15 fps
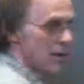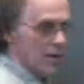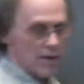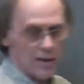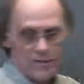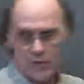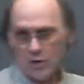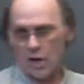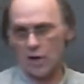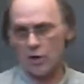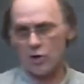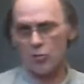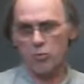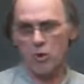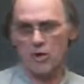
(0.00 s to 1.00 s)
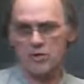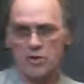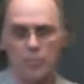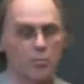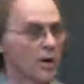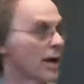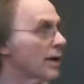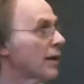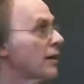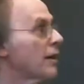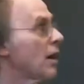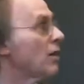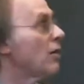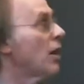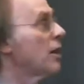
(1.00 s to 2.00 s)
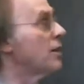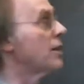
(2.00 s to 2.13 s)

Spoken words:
kind of canonical Poisson bracket on